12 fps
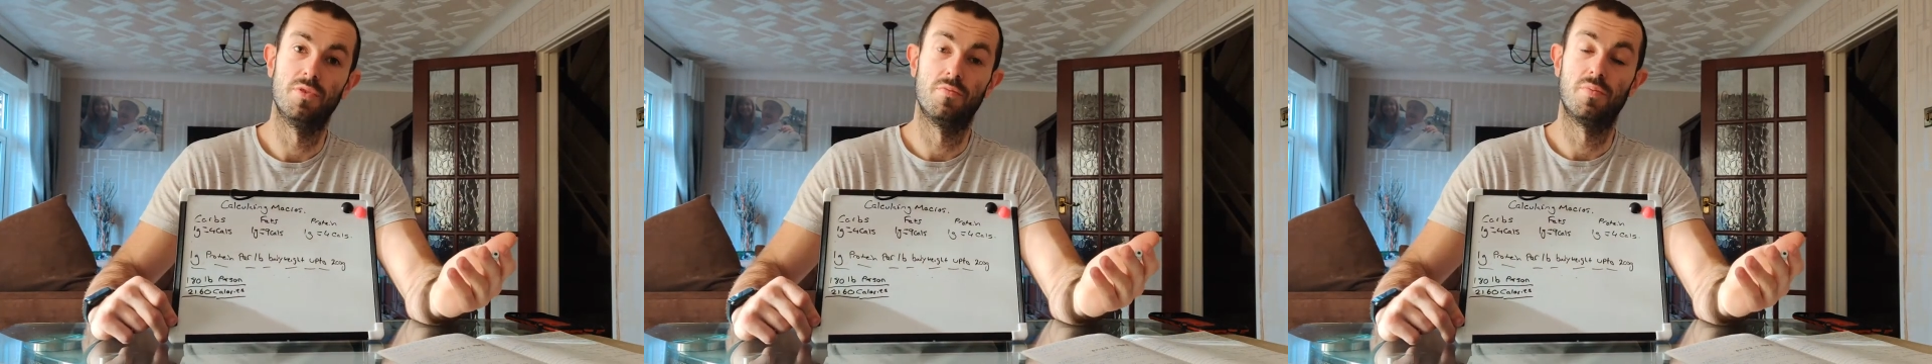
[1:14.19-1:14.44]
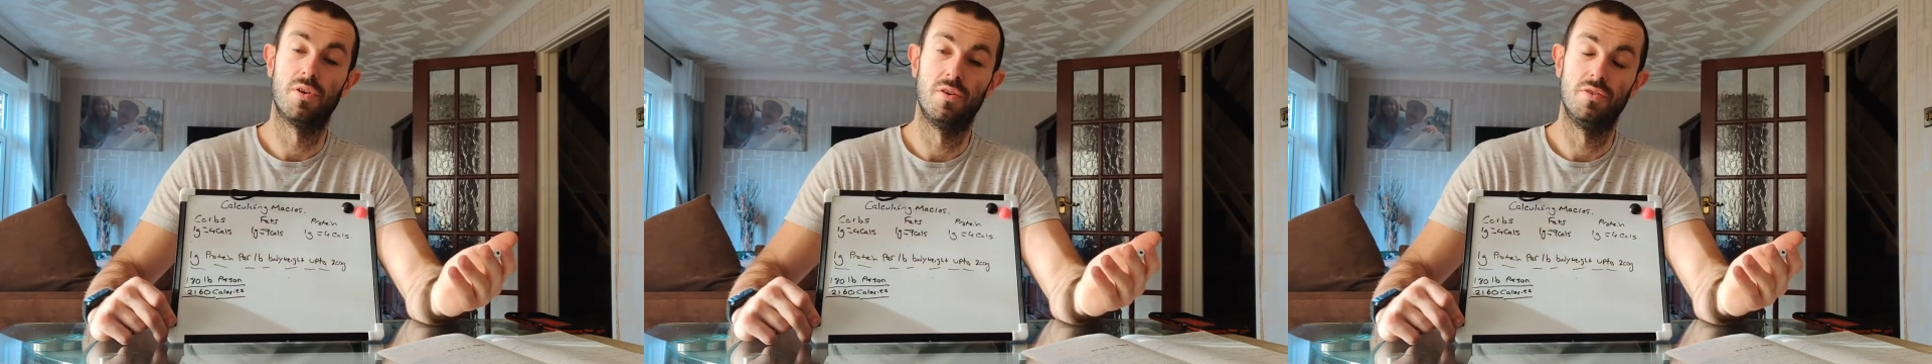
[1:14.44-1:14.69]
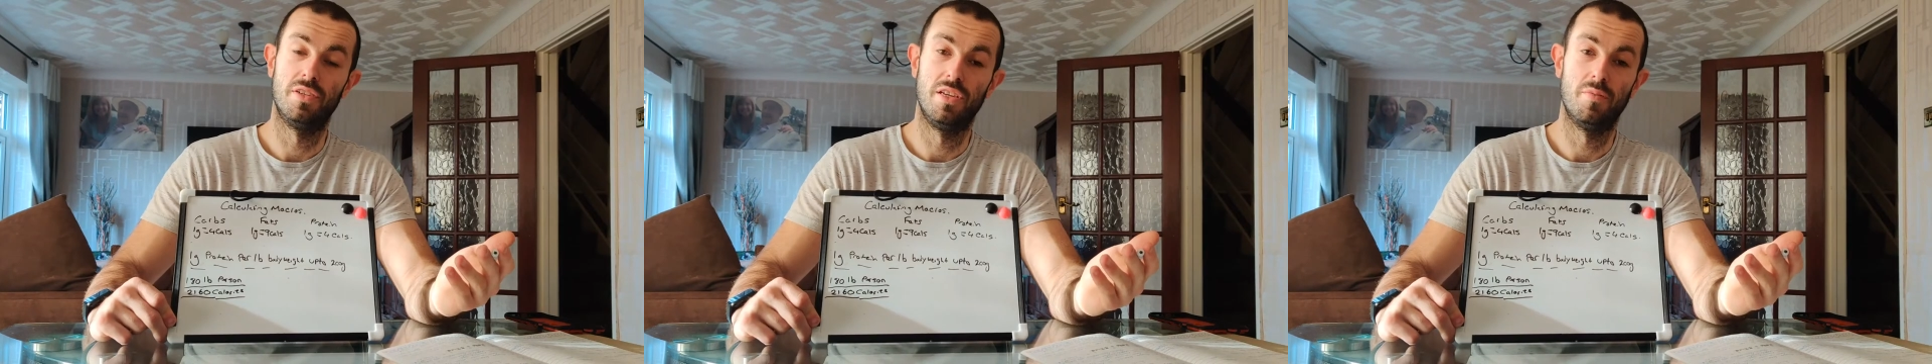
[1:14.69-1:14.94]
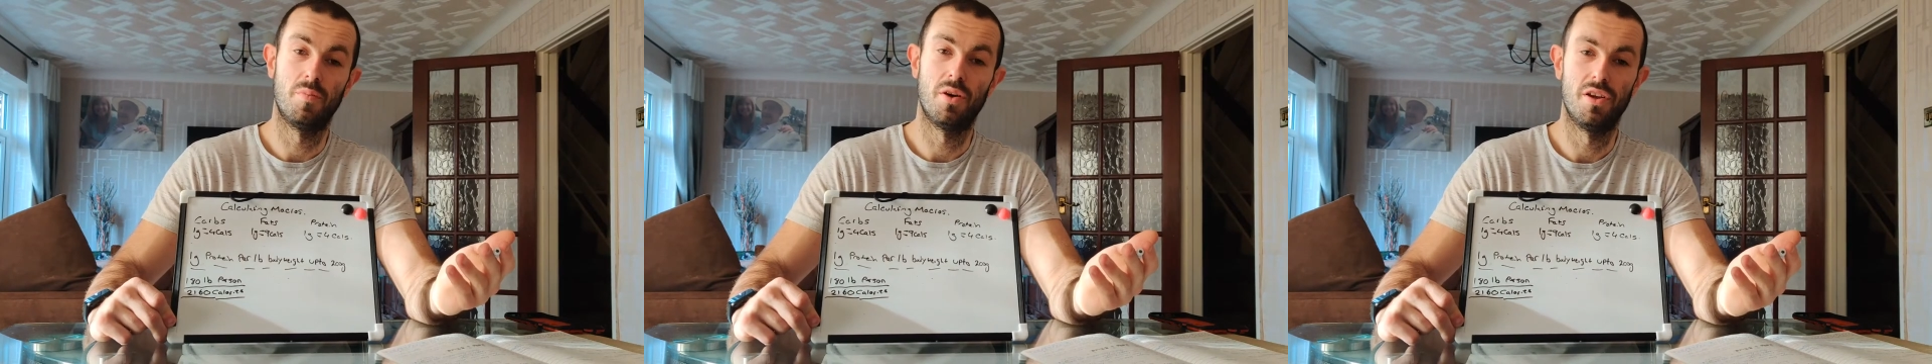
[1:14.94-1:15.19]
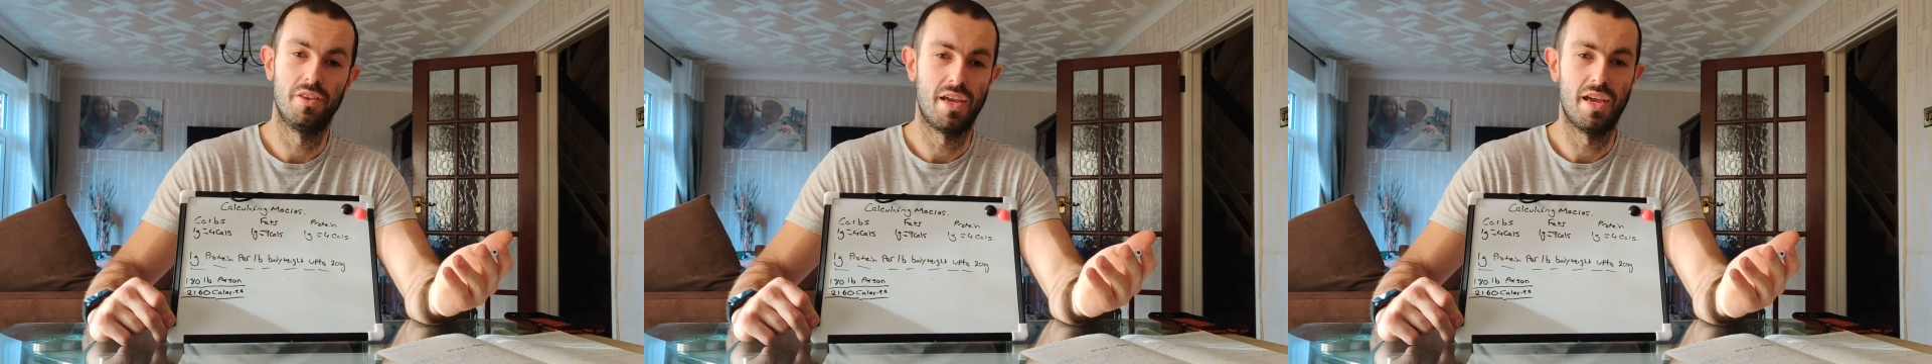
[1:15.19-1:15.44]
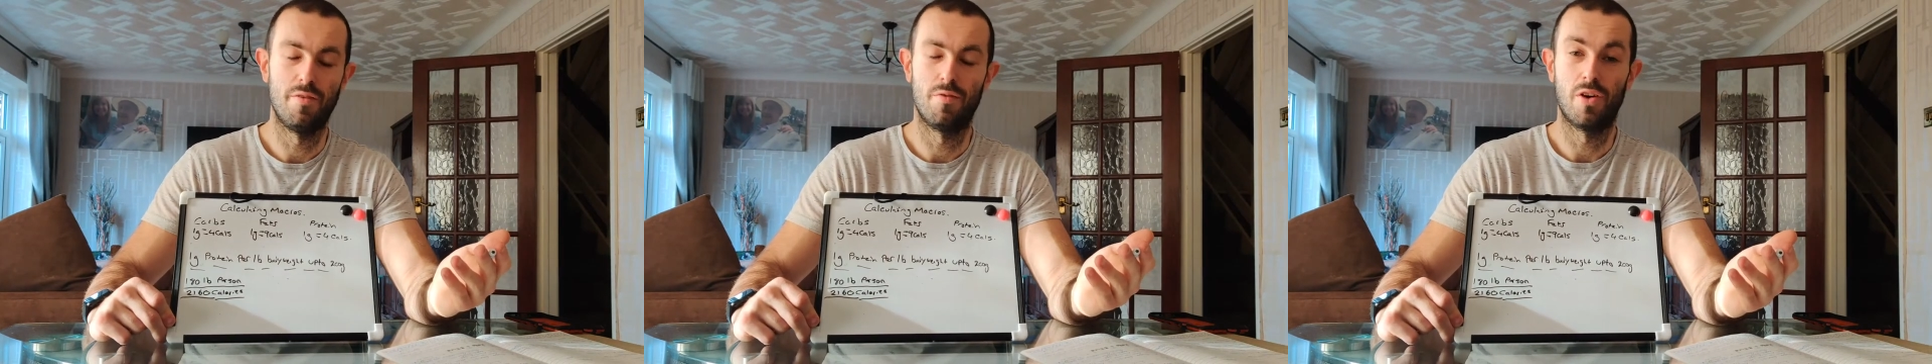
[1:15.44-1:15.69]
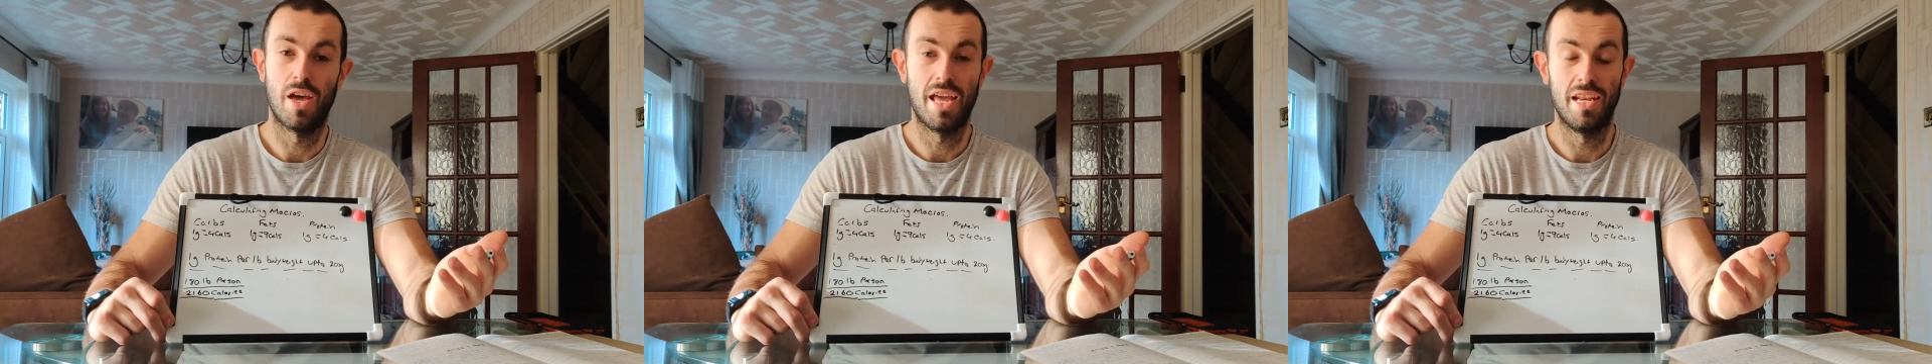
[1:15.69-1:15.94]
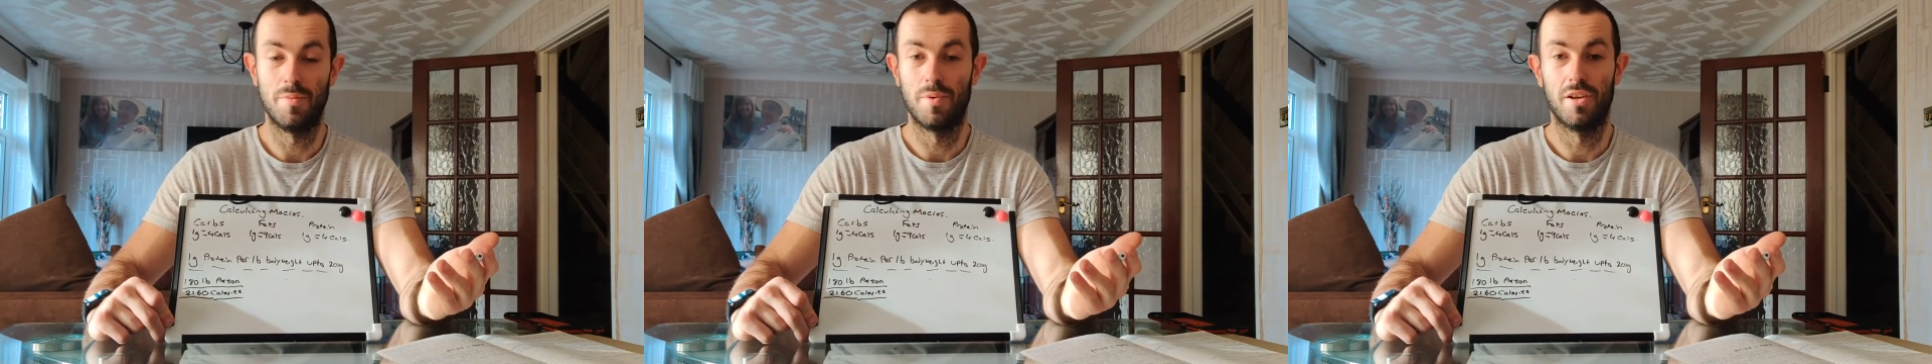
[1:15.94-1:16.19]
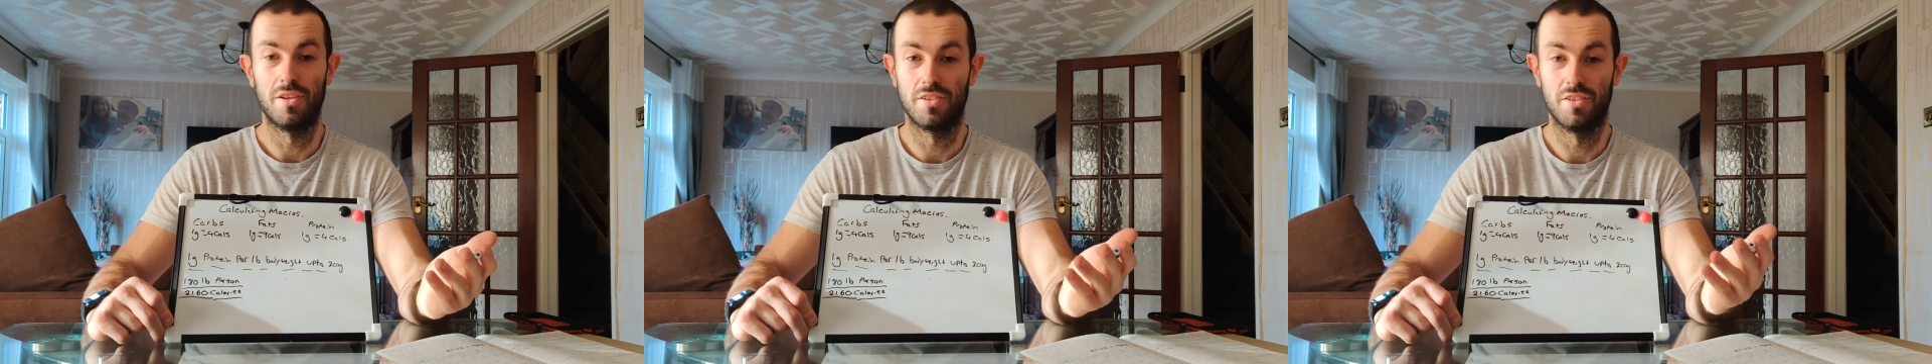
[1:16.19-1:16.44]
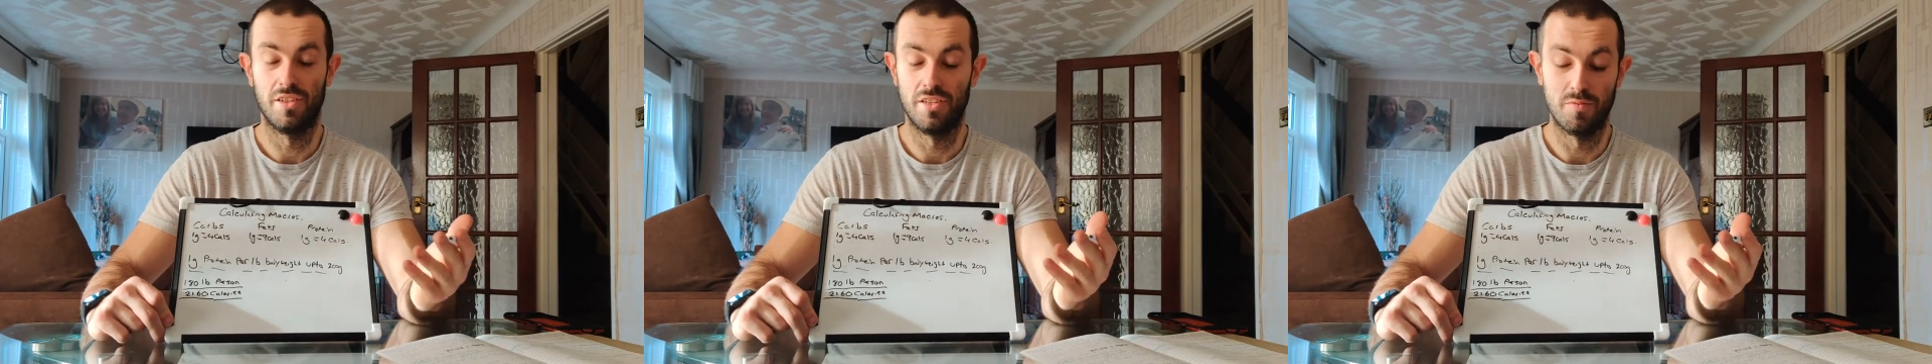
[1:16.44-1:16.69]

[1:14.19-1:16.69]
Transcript: of protein per day for any person